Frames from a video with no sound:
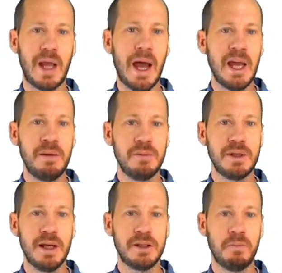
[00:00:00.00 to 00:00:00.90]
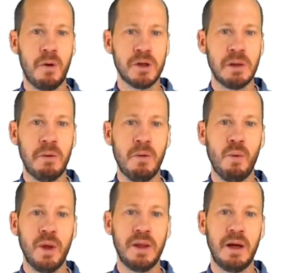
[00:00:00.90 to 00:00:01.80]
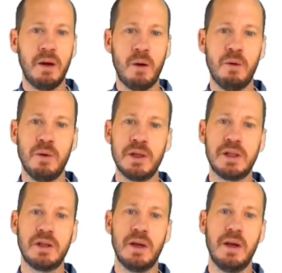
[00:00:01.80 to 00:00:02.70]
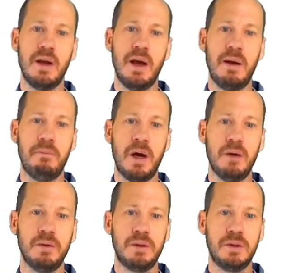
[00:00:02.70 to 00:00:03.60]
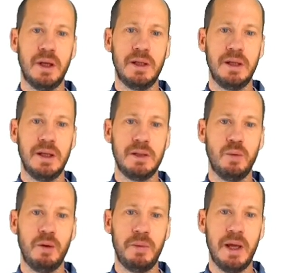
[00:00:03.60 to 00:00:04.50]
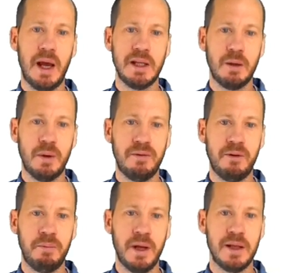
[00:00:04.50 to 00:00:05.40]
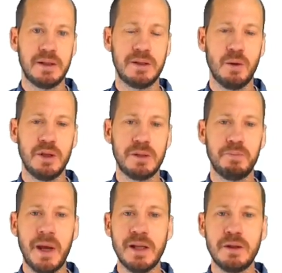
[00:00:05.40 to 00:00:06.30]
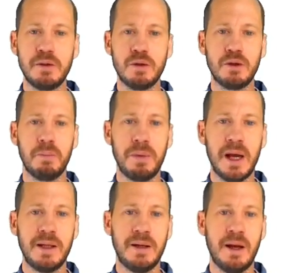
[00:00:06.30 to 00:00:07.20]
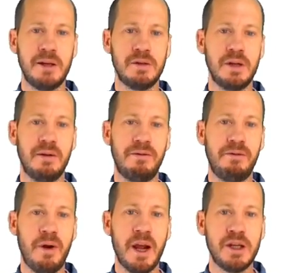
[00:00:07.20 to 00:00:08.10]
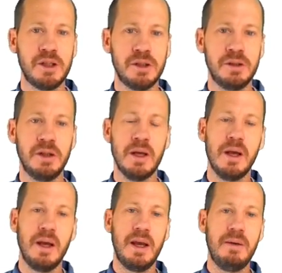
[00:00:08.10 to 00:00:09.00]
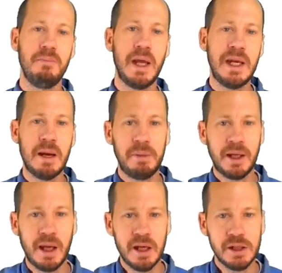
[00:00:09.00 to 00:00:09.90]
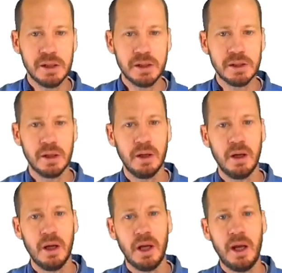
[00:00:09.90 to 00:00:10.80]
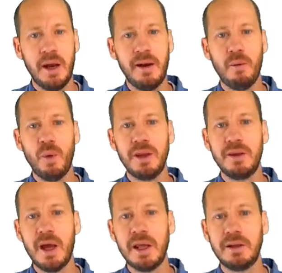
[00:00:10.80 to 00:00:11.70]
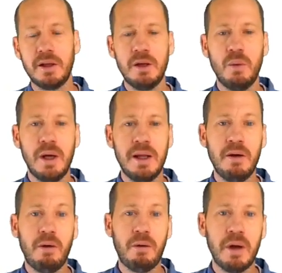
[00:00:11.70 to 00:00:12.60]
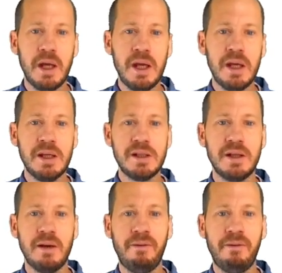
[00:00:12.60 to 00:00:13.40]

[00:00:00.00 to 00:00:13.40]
times as possible with the lowest amount that is will be adequate for plants. So it's better to supply the nitrogen fraction in many applications and with that you will increase the